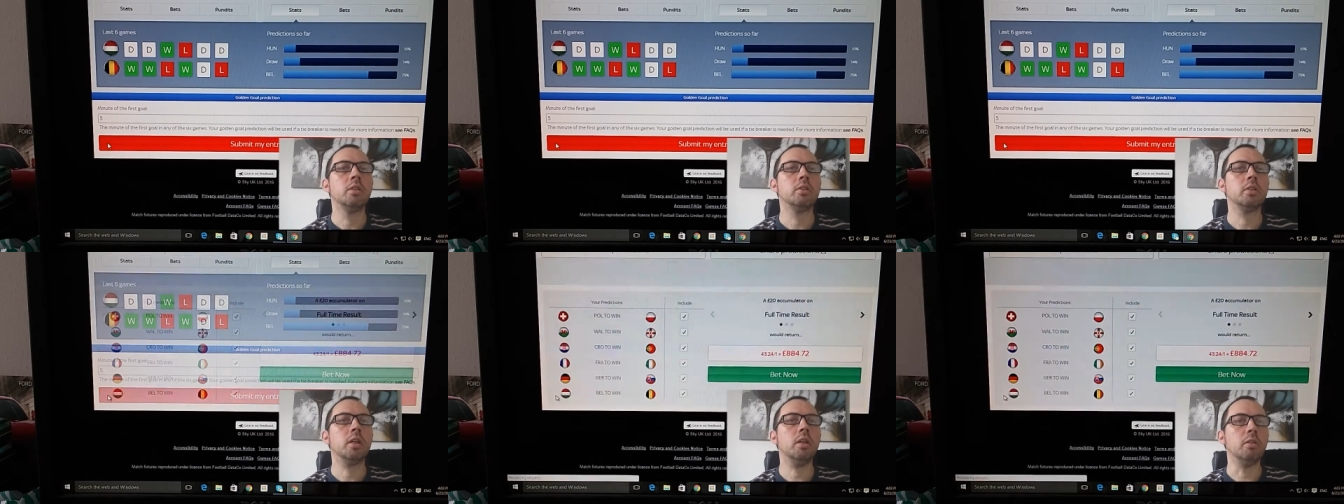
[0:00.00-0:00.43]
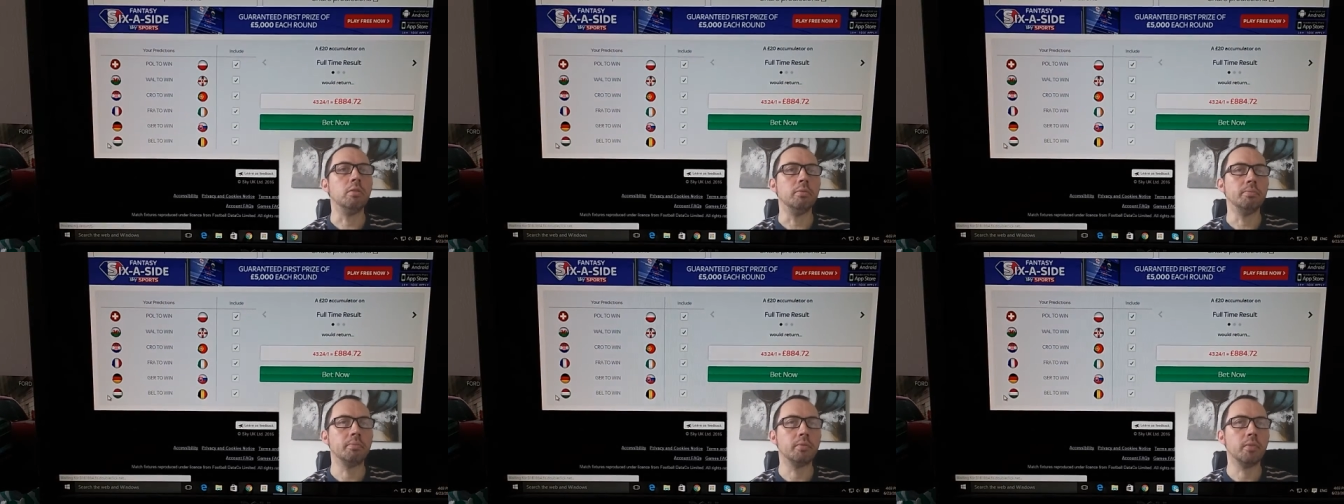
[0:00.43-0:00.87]
So
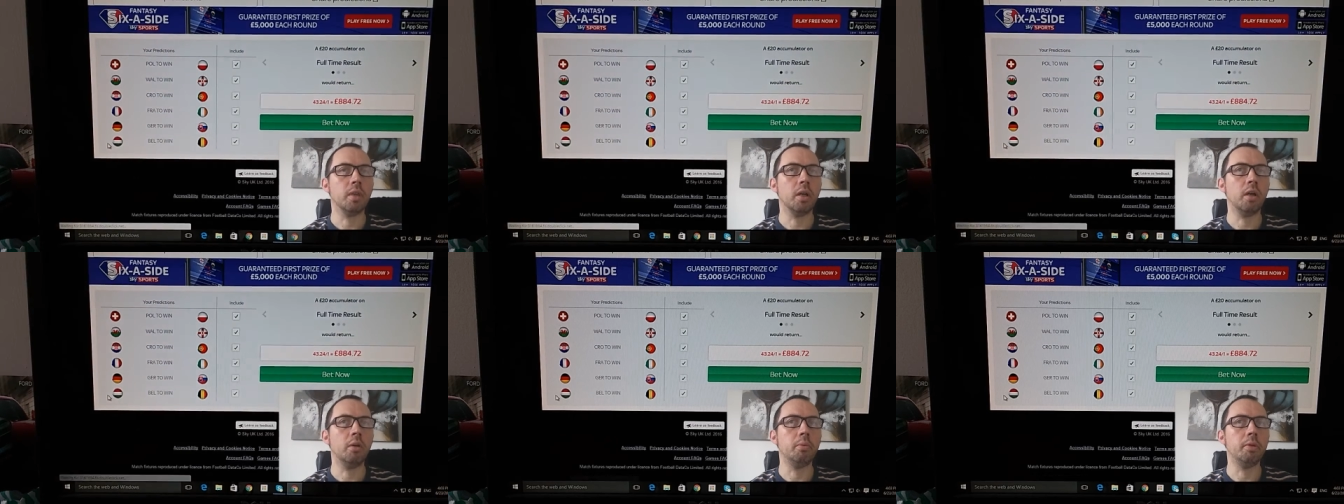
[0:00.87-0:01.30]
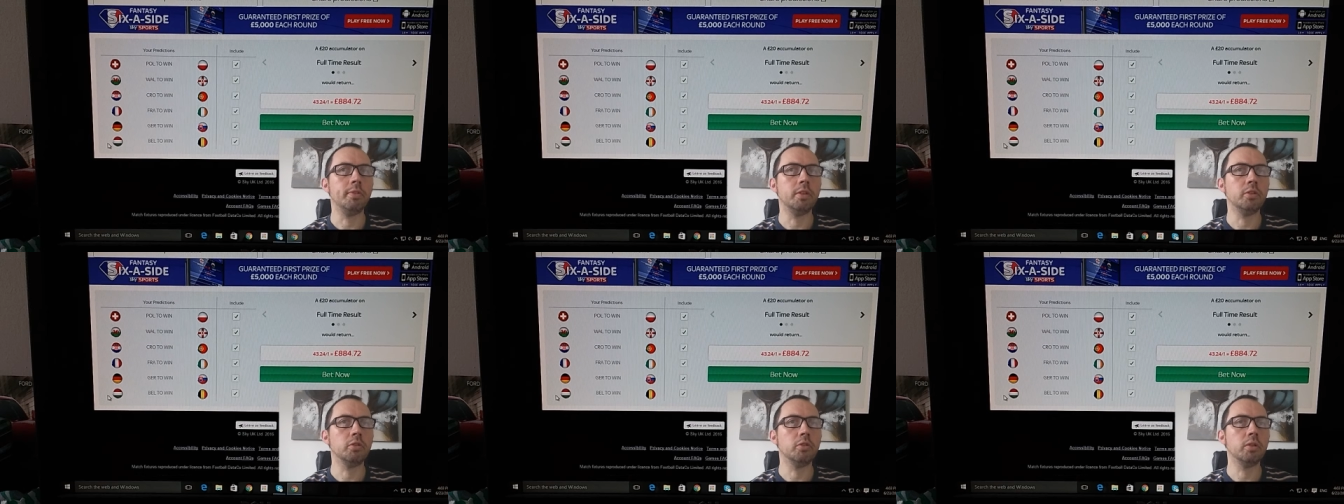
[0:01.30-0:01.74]
I hope you're
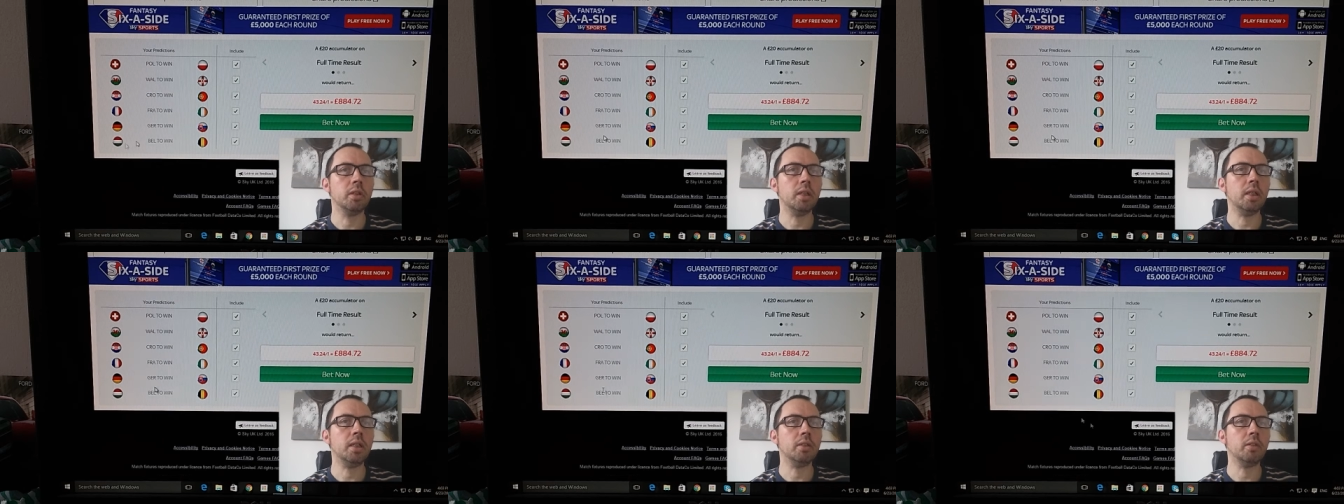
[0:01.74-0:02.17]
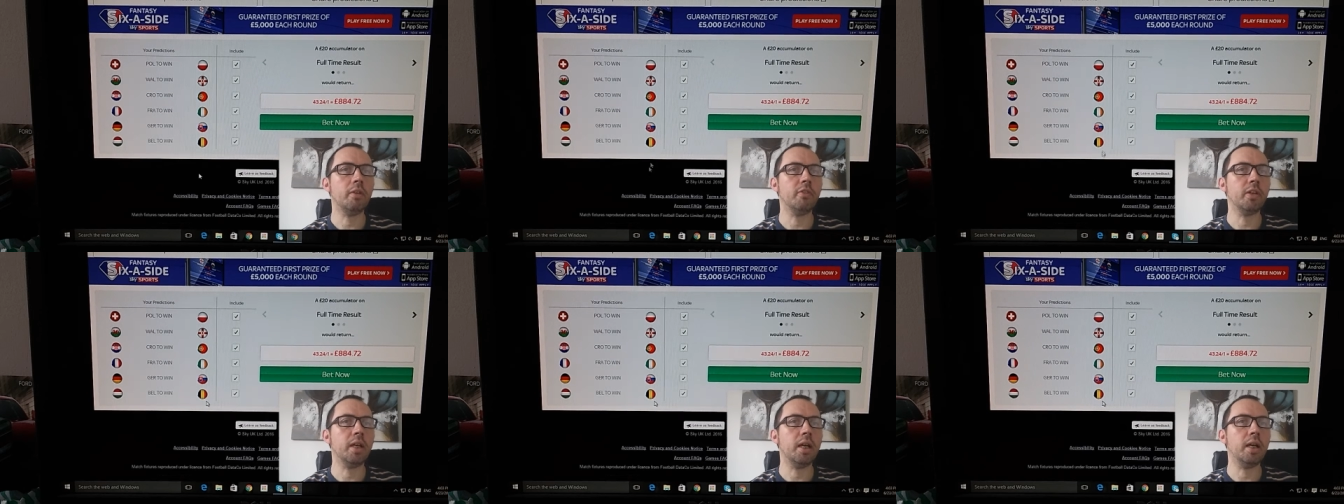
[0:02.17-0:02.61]
enjoying that. Don't
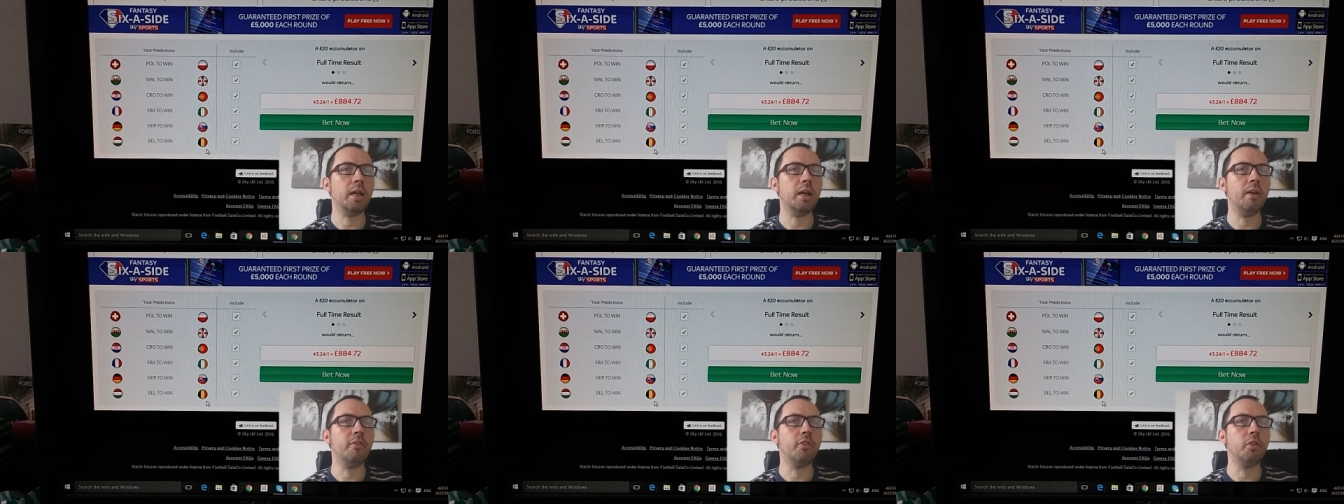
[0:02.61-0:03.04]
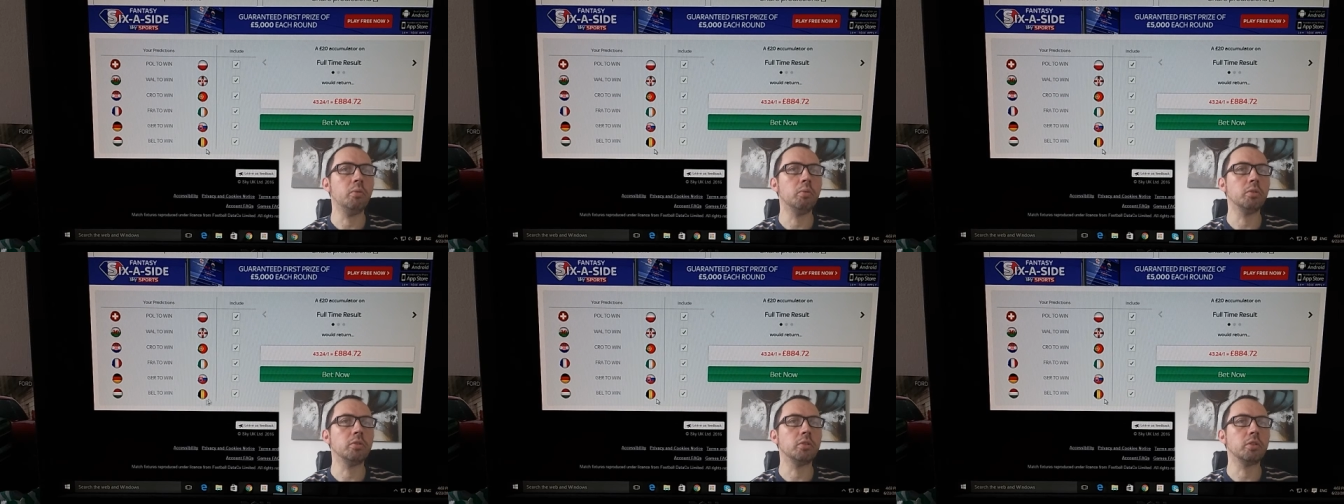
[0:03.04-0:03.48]
forget if you
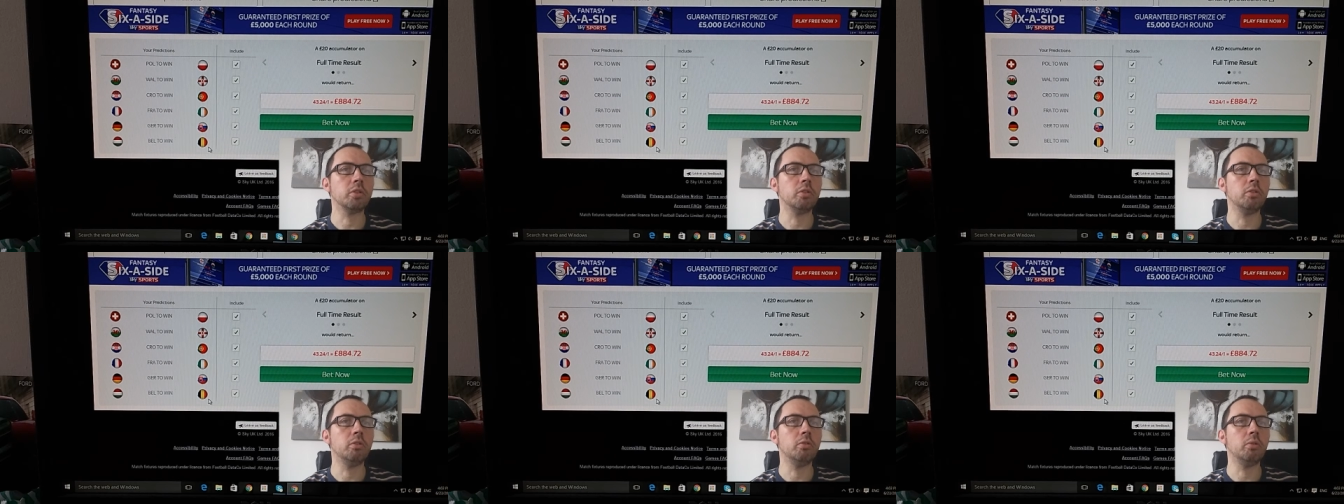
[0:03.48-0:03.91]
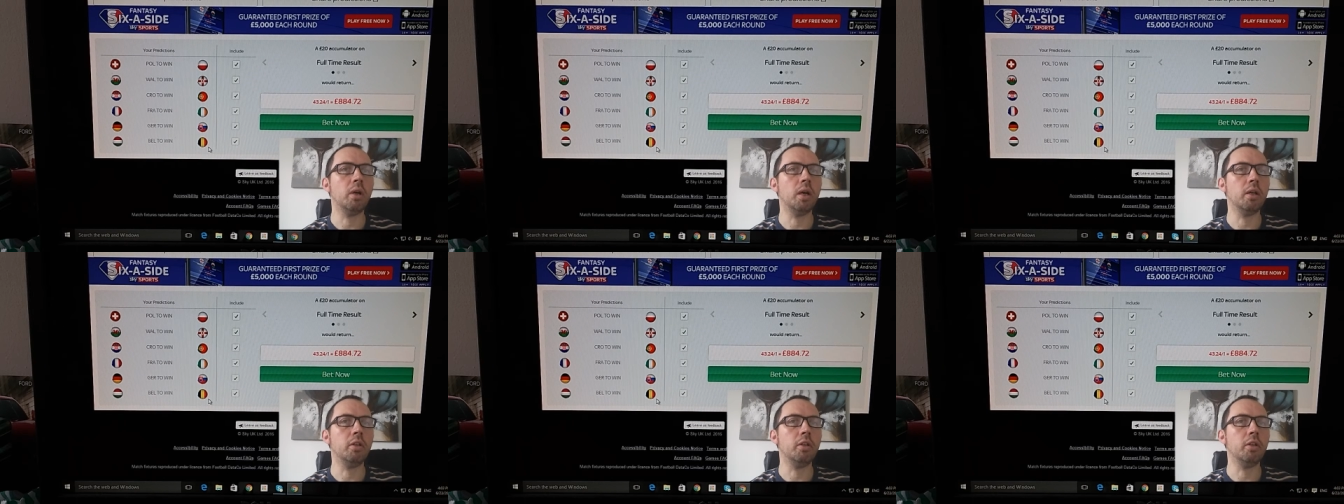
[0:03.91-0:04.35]
want to,
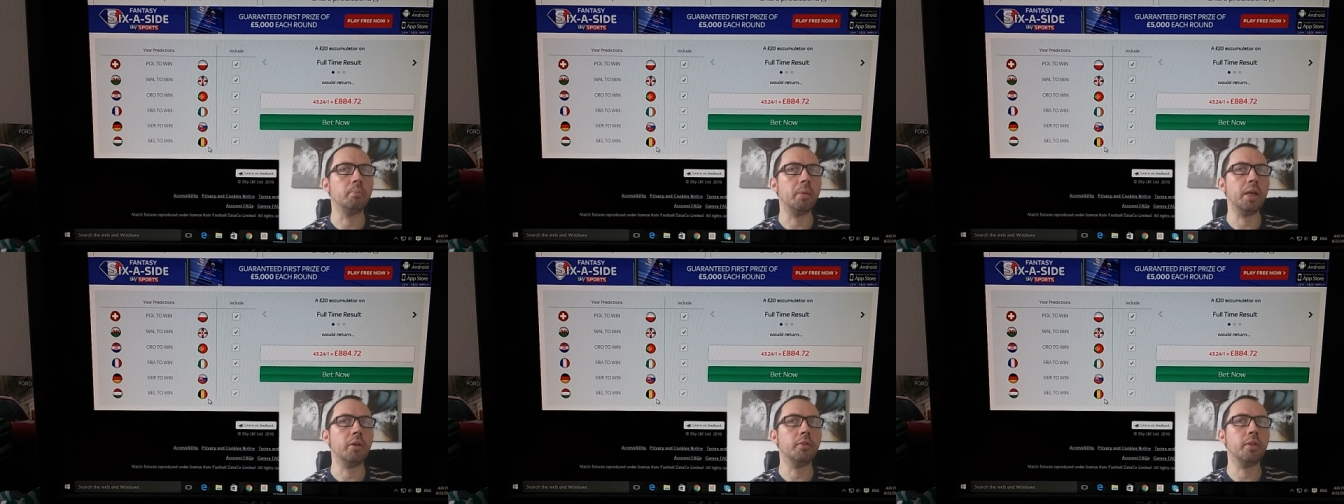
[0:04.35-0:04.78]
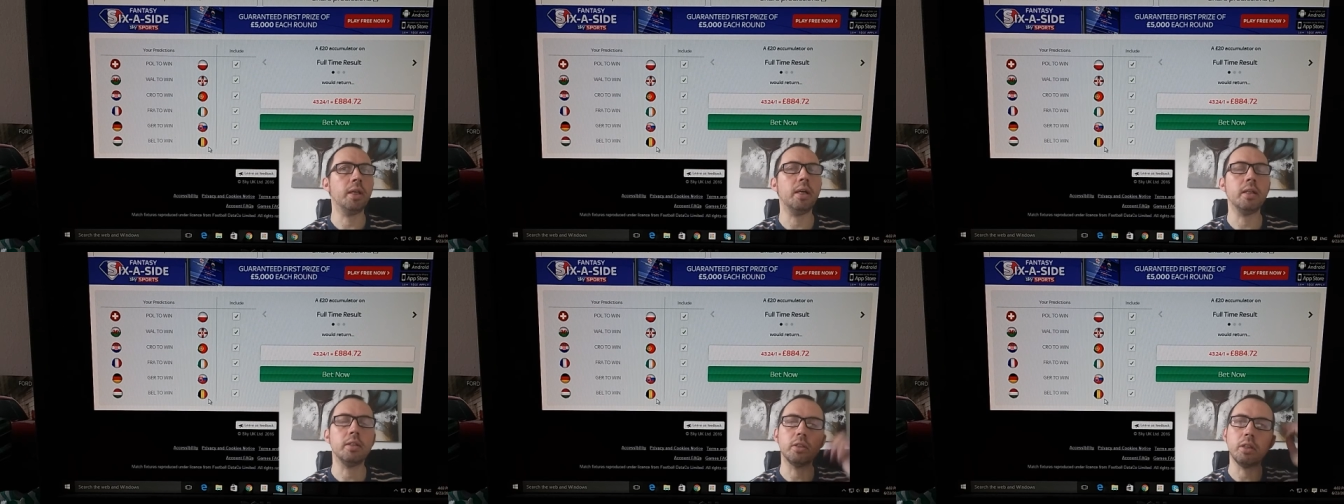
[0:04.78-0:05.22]
uh, you can bet on
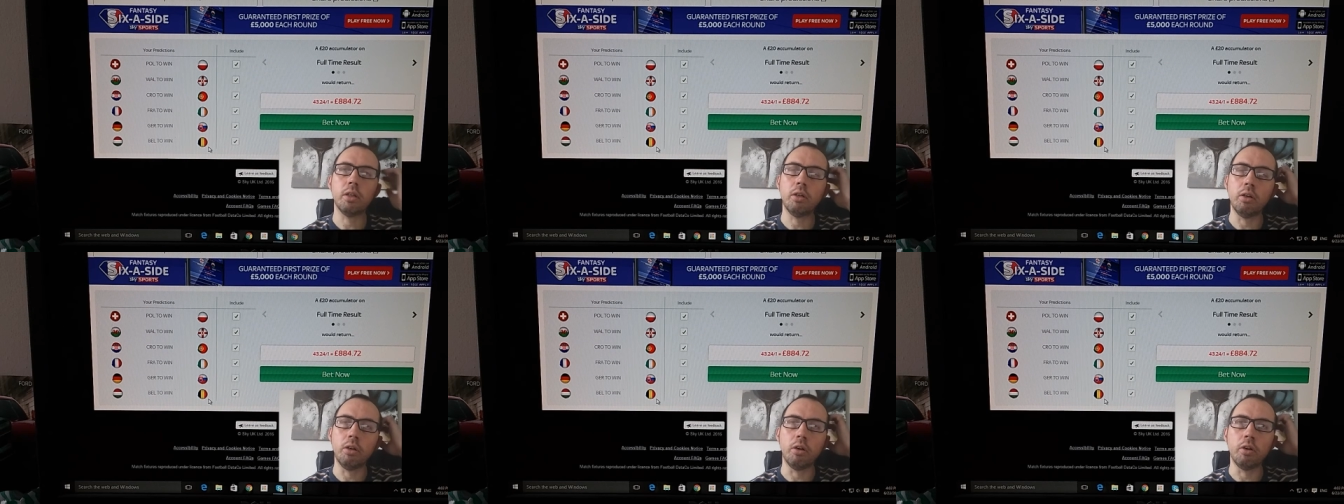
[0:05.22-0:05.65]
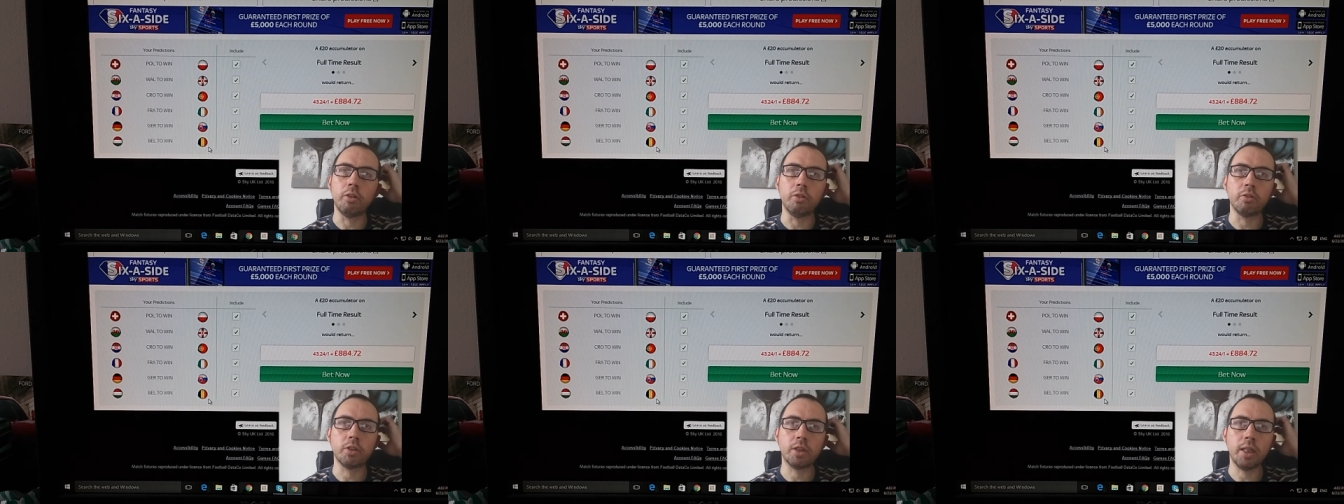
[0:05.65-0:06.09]
that on
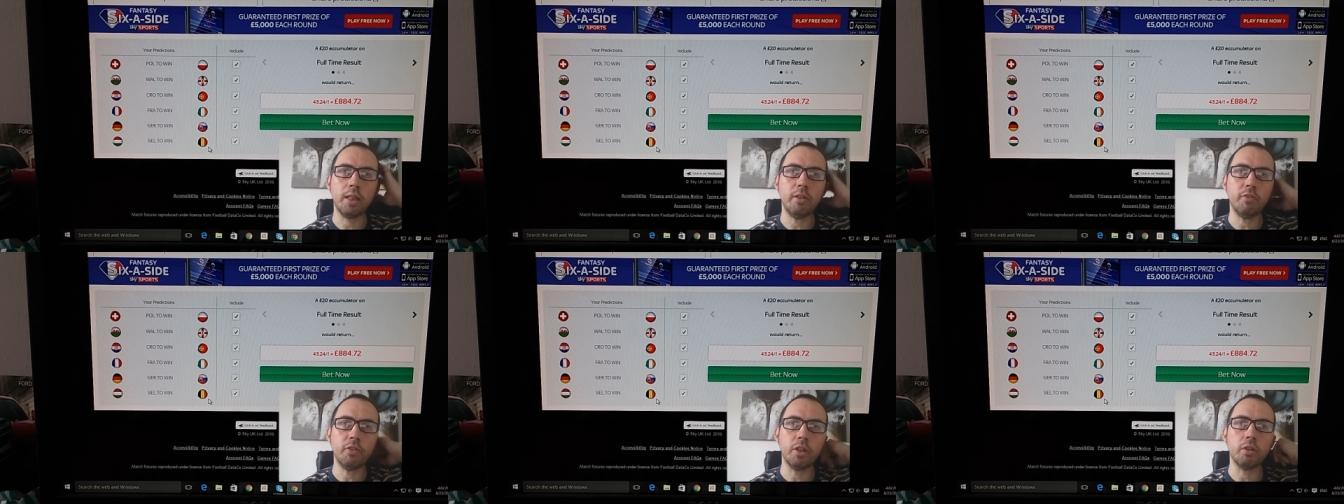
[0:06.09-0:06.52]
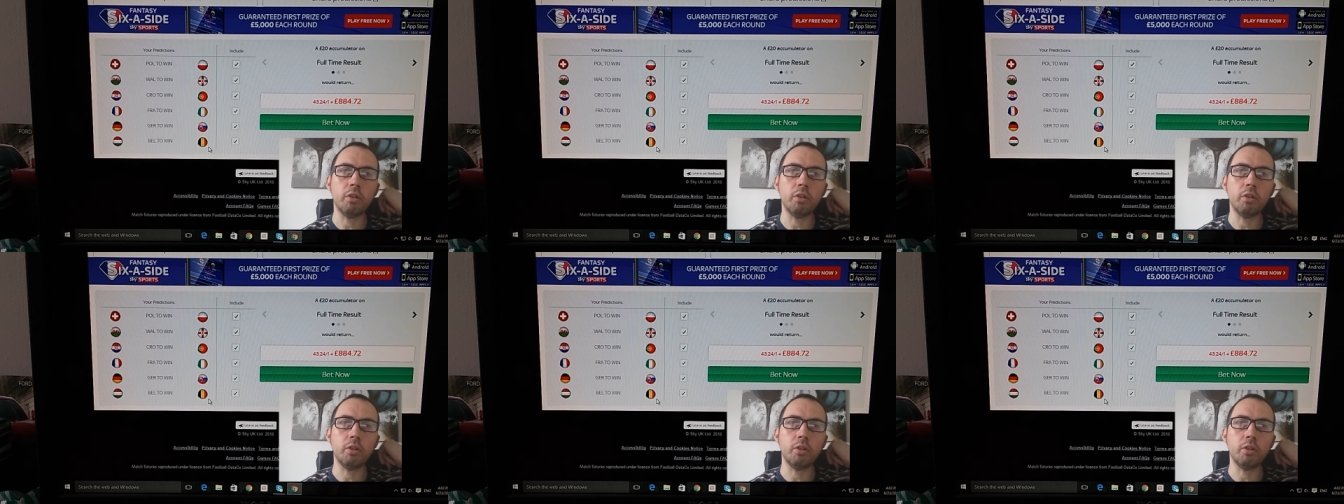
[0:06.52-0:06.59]
yourself. You